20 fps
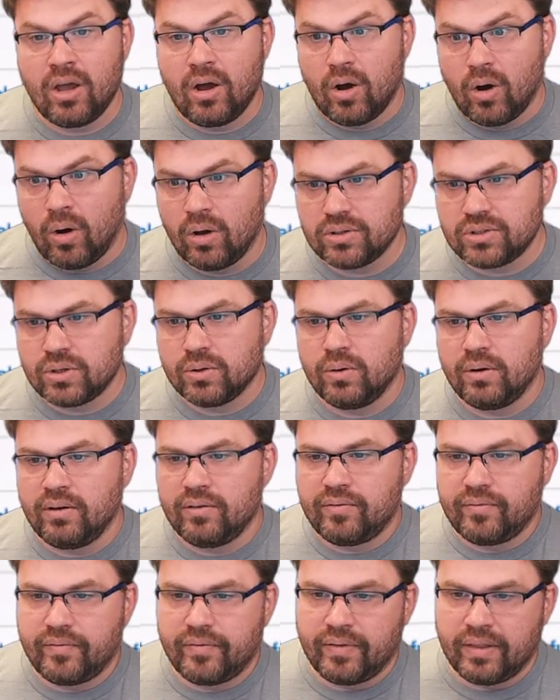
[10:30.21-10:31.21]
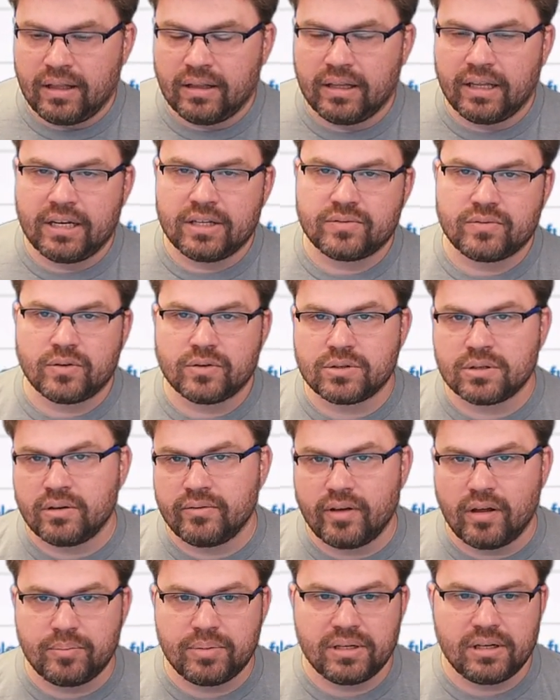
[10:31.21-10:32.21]
Also, if the latest version of
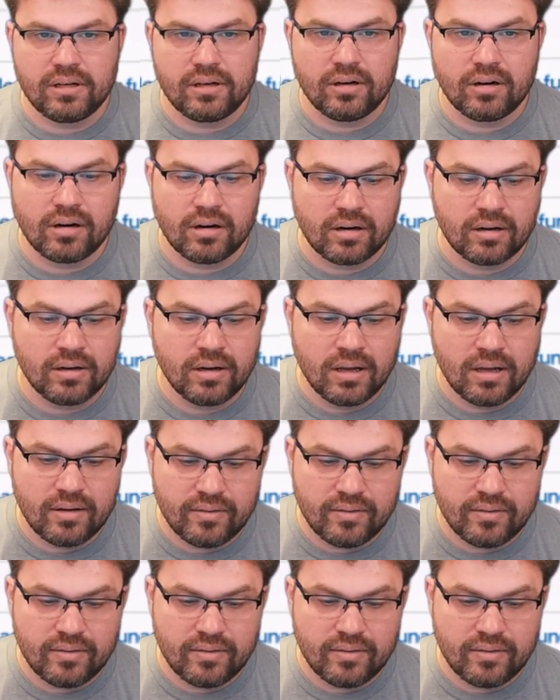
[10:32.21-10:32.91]
L P D D R